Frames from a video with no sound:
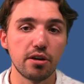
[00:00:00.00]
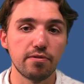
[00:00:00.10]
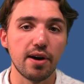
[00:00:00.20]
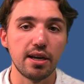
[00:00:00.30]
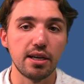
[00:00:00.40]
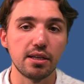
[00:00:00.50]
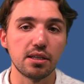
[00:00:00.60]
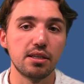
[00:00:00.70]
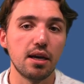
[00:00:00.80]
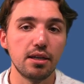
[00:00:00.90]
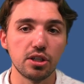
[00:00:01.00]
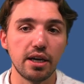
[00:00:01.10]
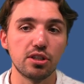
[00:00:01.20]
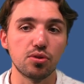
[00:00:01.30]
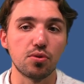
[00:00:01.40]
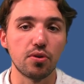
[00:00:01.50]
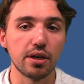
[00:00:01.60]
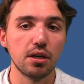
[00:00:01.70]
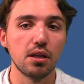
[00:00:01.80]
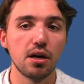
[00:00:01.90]
their findings into educational
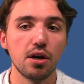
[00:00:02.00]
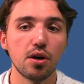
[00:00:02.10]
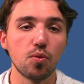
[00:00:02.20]
curricula,